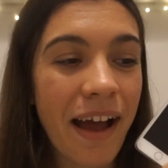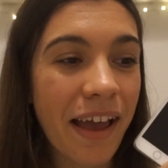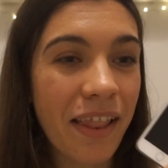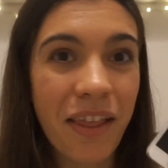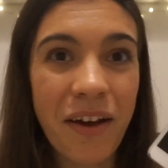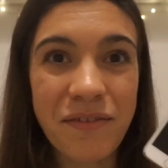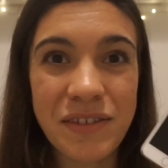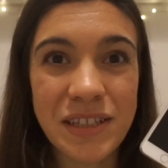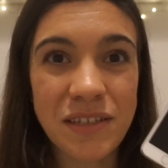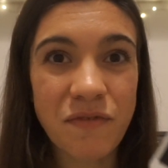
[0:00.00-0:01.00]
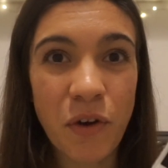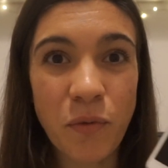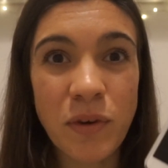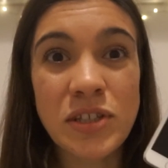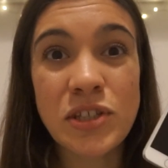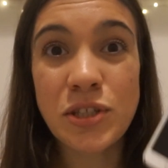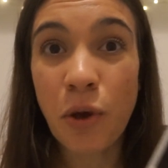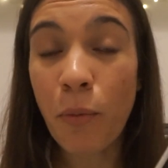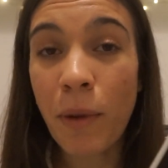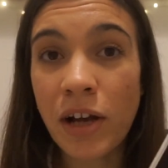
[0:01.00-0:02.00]
I love this phone
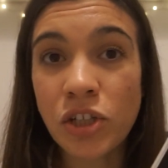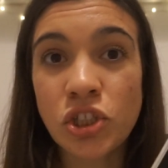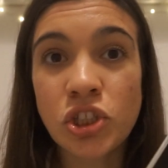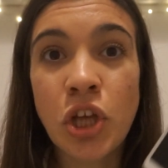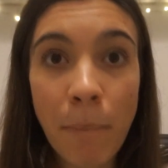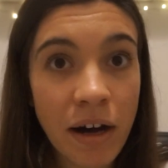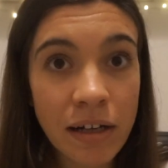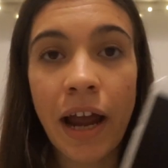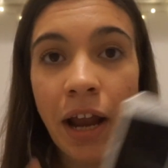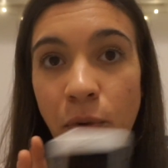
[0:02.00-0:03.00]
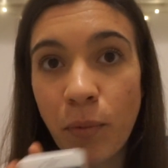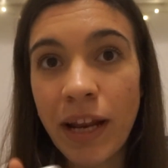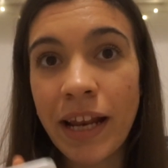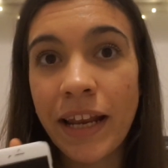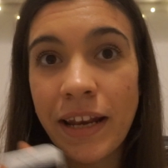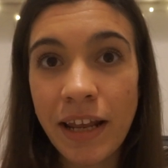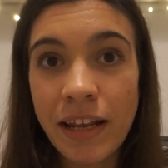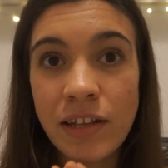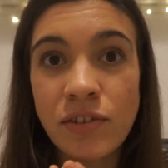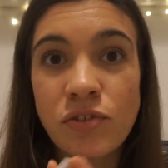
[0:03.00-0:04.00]
so much, but I really
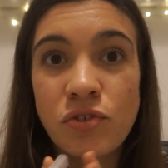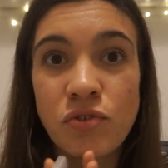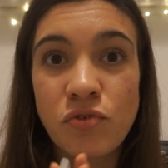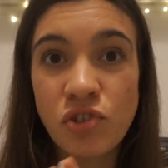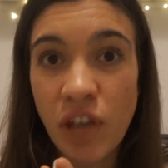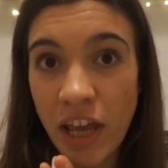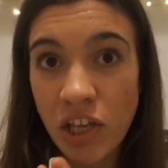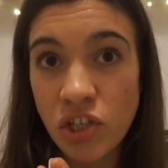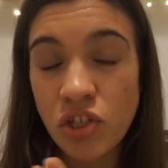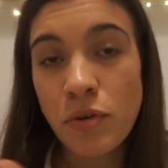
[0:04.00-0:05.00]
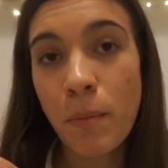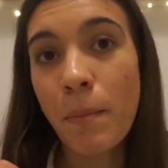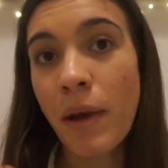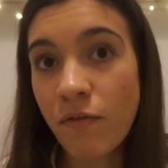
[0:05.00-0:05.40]
needed to change my